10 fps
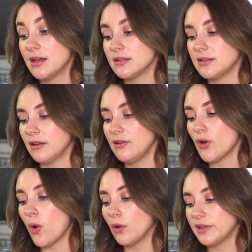Suddenly the
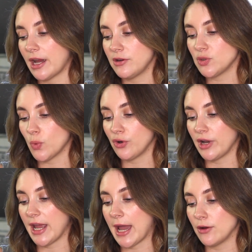whole town is
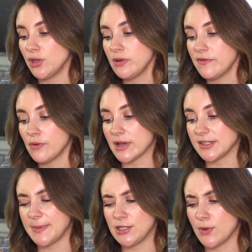wondering how you leave a
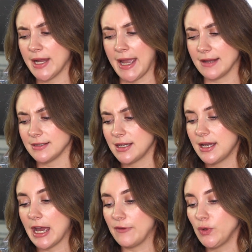recipe to a cat.
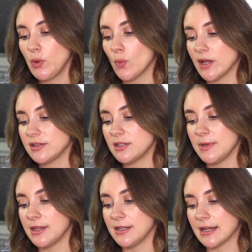Everyone wants to
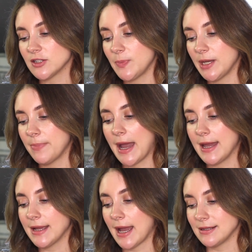be the next big
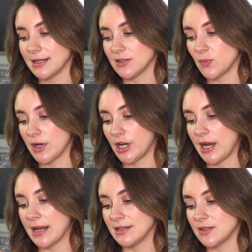pie contest
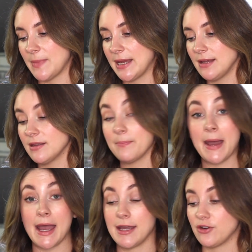winner, and it's making them
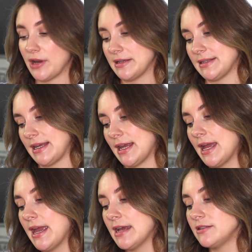pie crazy.
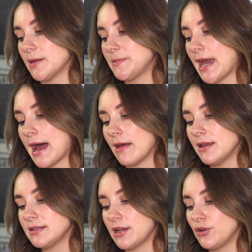It's up to
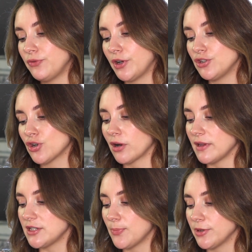Alice and her friend
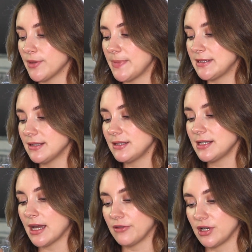Charlie to put the pieces
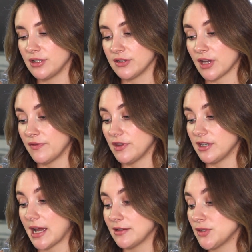together and discover the
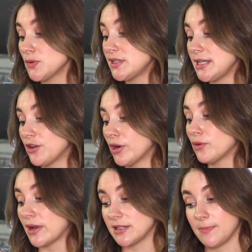not-so-secret
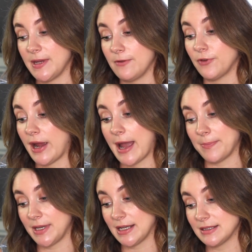recipe for
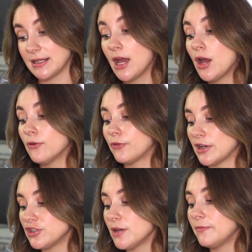happiness,
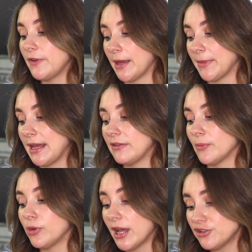friendship, family, and the
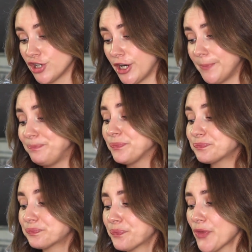pleasure
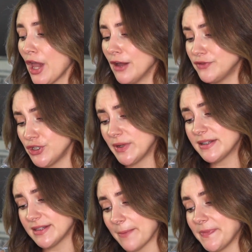of doing
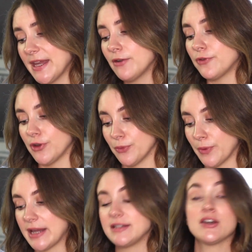something for the
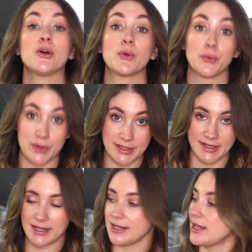right
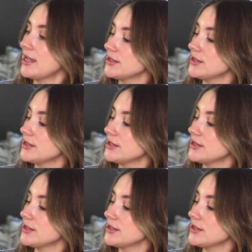reason.